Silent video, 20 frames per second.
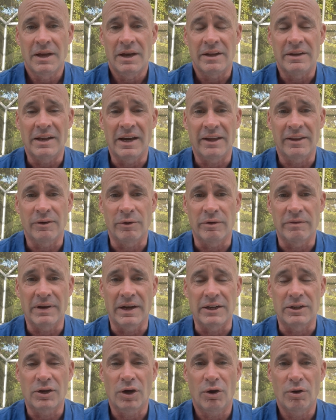Now that we've
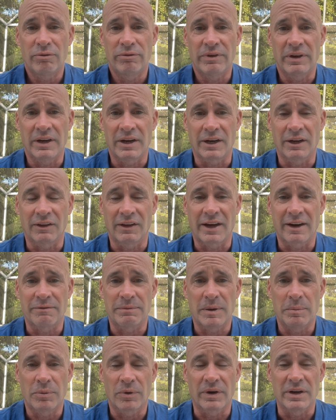had COVID and a lot of
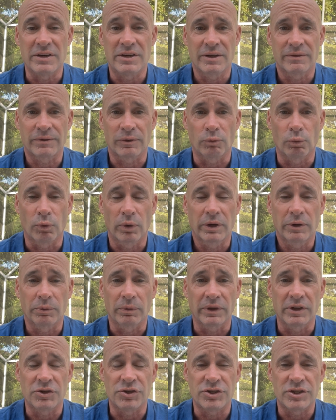people are in different work
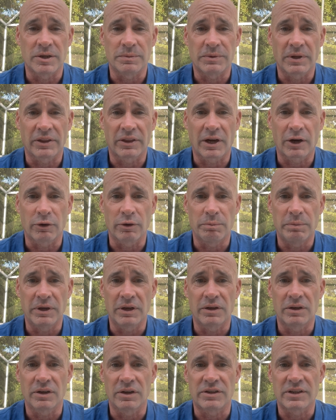relationships, I thought it would be
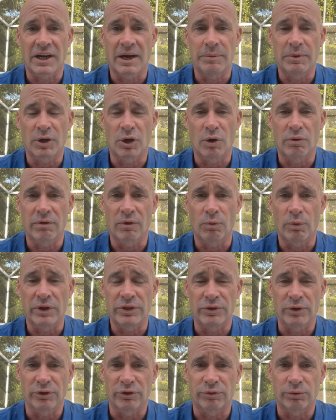a good time to go over
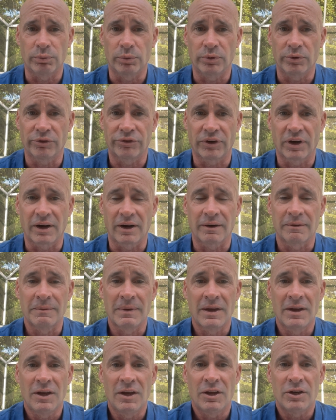what those rules are.
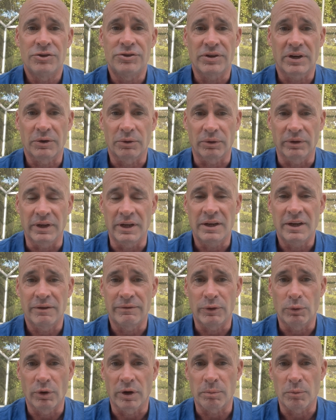Generally,
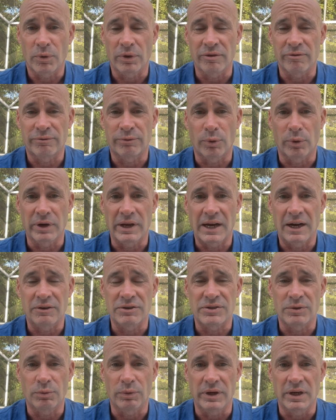if you work more than 40
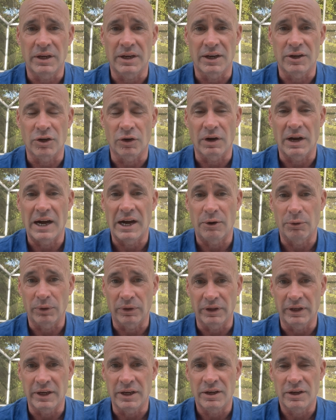hours a week and you're
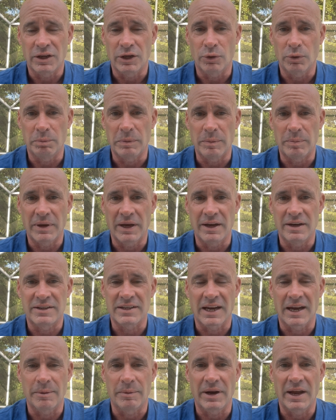hourly, you would be paid
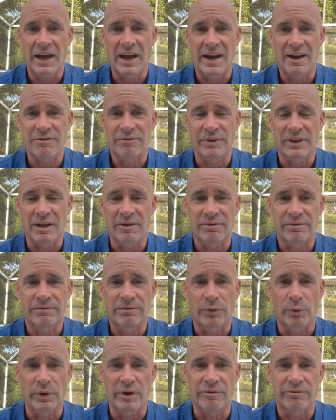time and a half for that
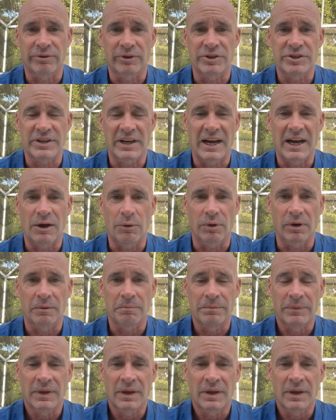41st hour.